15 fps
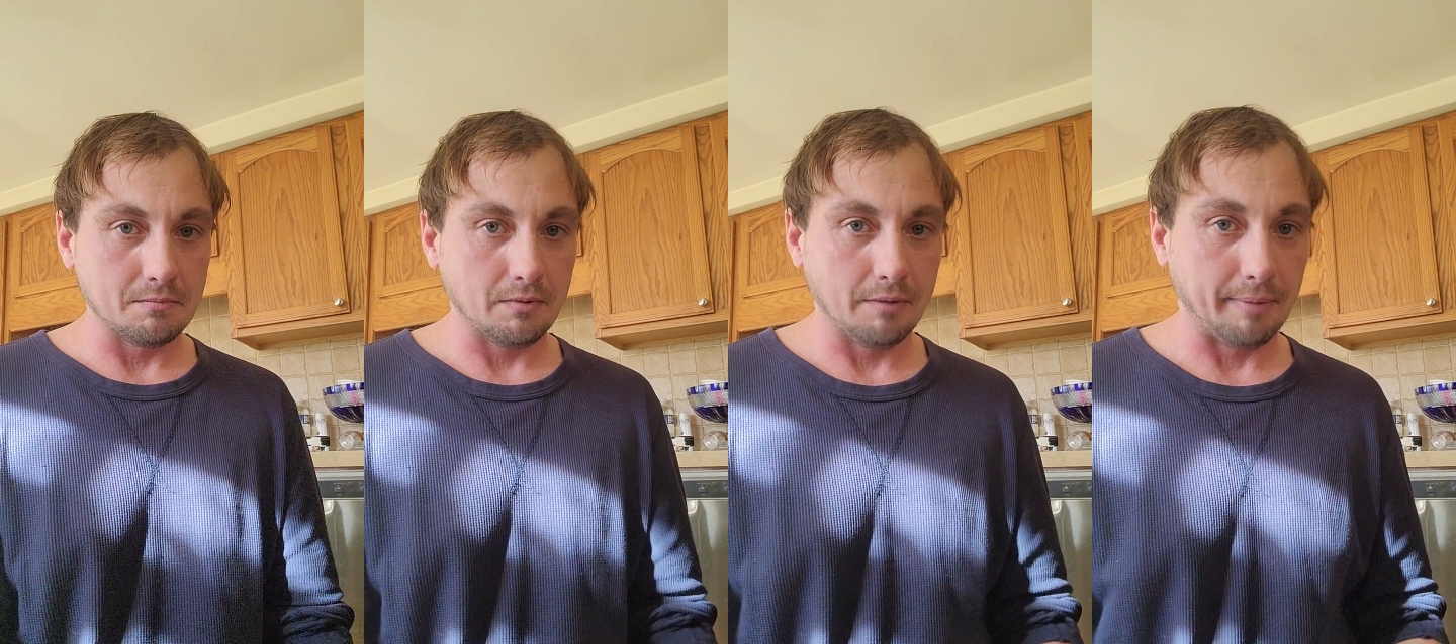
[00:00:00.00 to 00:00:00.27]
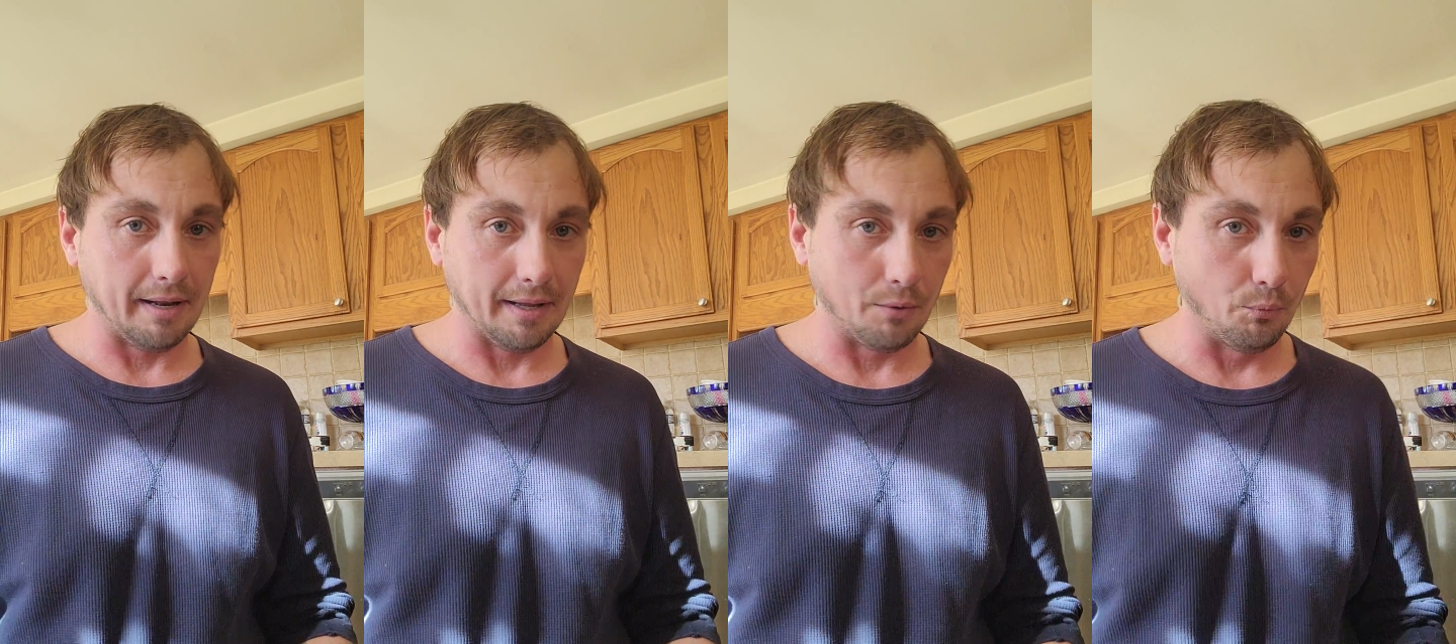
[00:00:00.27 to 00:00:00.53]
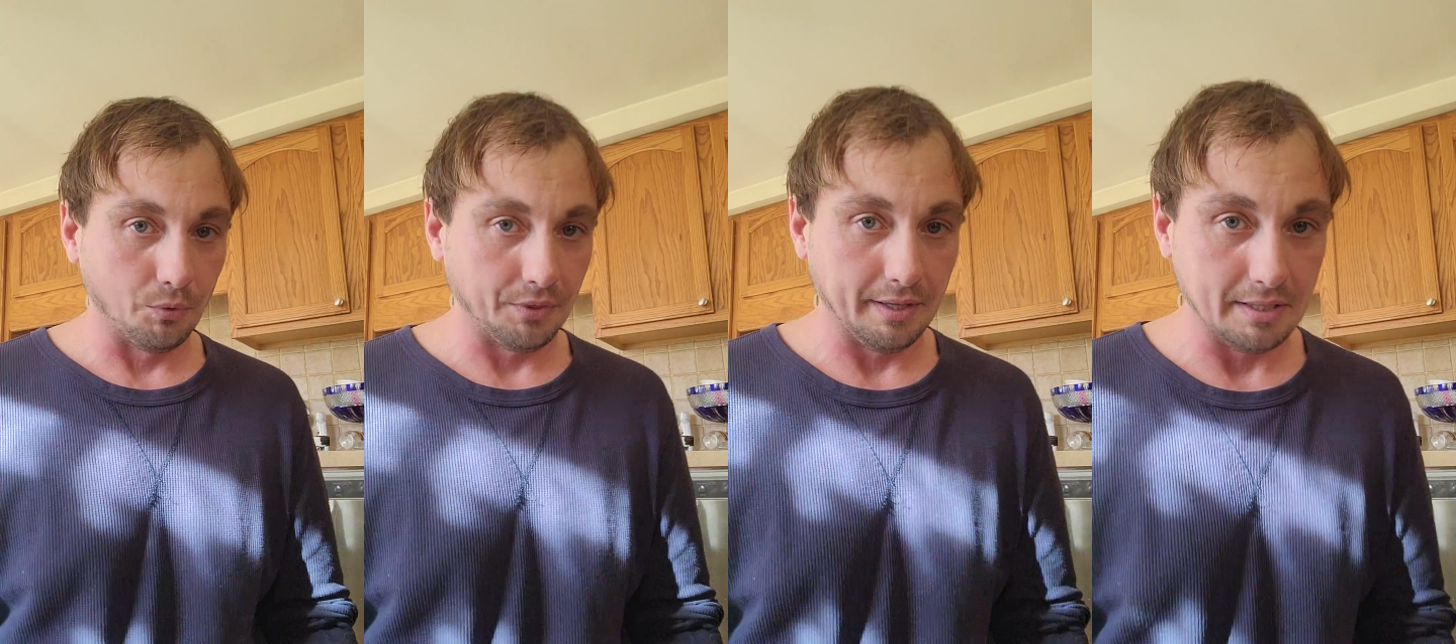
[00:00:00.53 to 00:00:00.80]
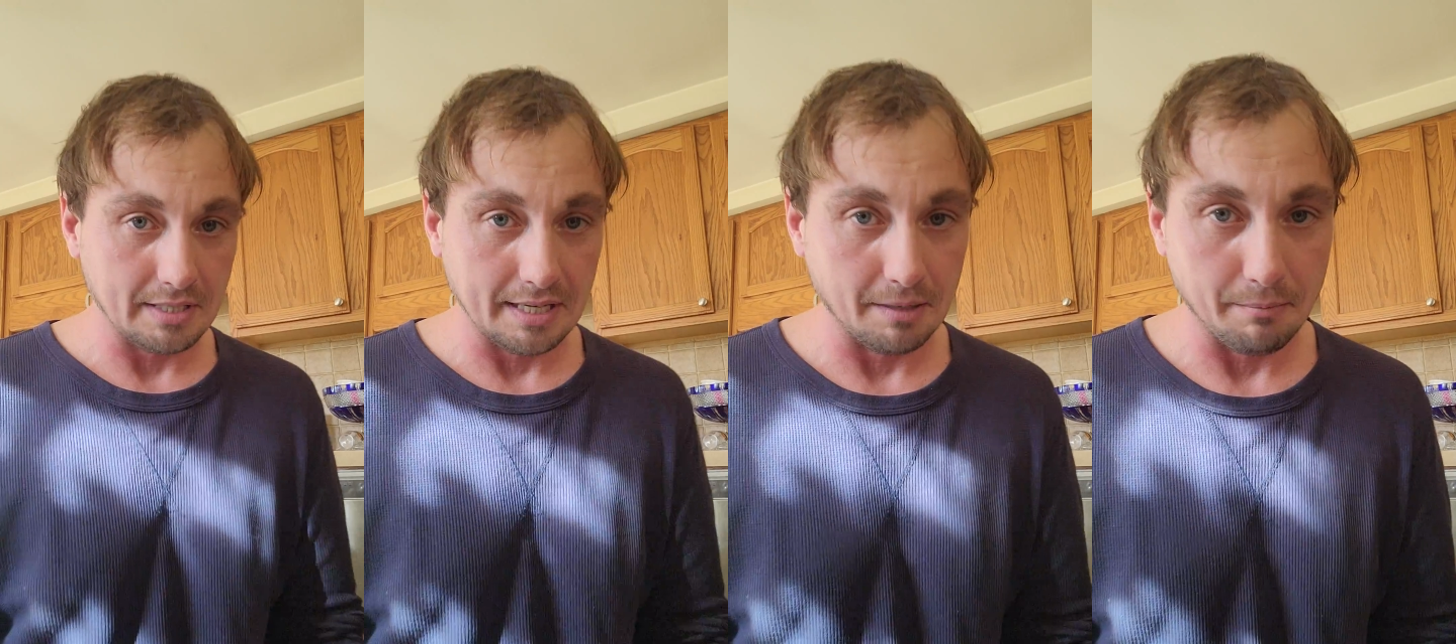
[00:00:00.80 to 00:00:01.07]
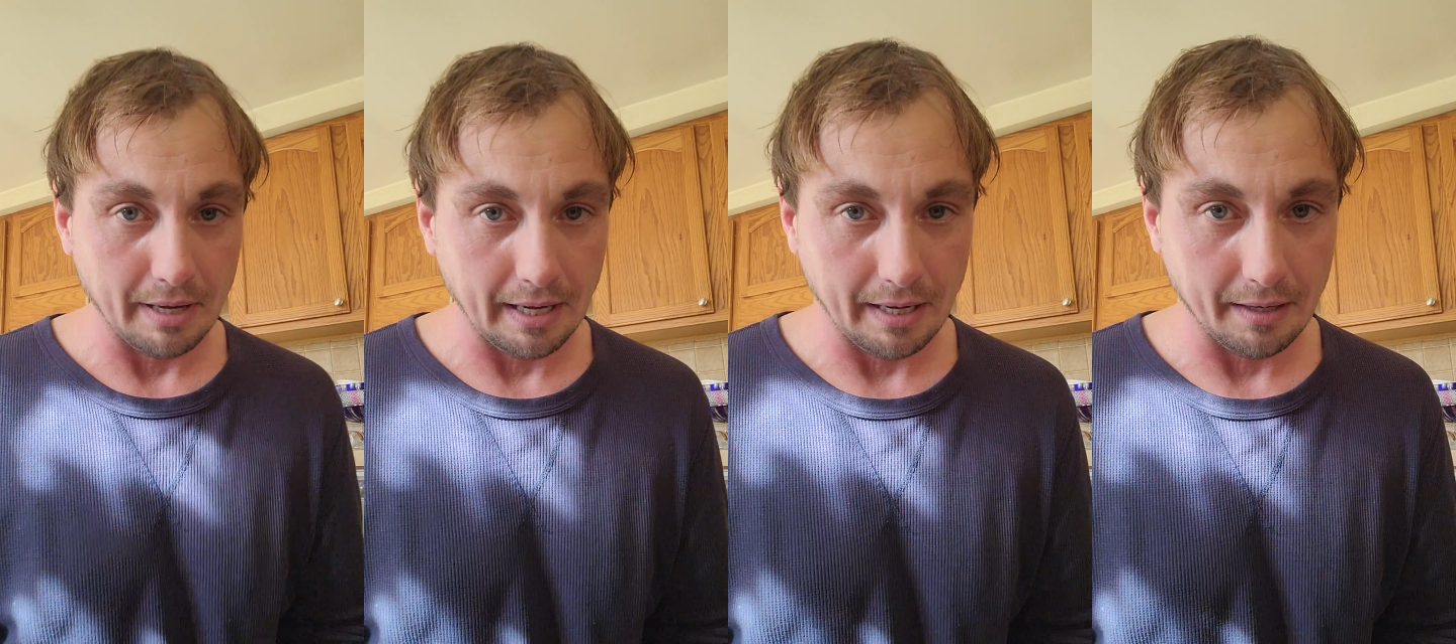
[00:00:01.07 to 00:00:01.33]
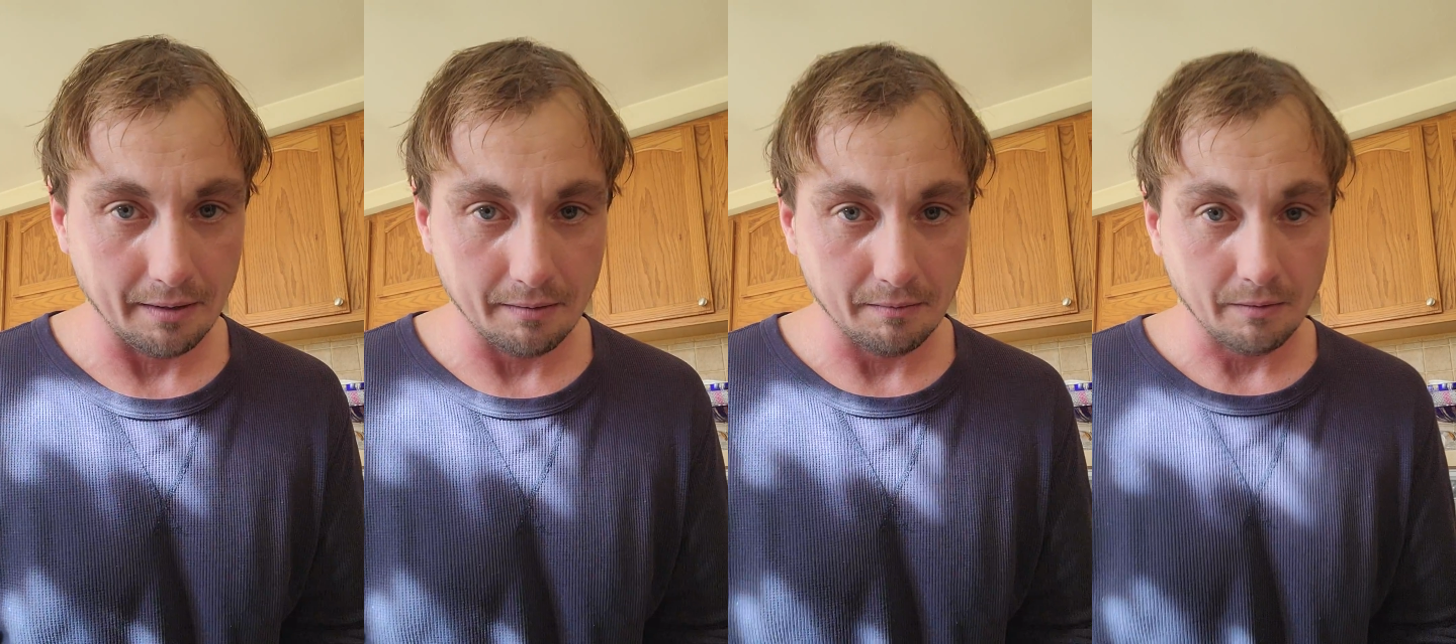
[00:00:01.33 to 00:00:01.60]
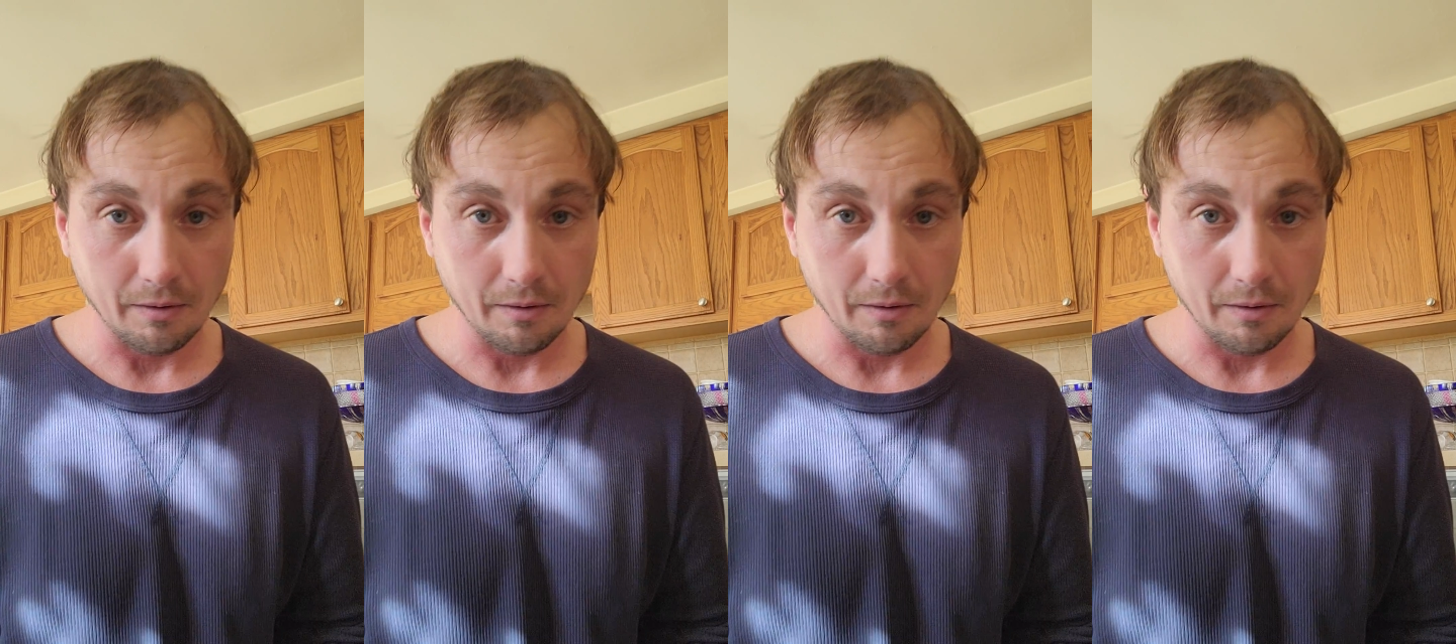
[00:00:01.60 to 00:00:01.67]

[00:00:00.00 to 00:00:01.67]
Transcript: about like things I demand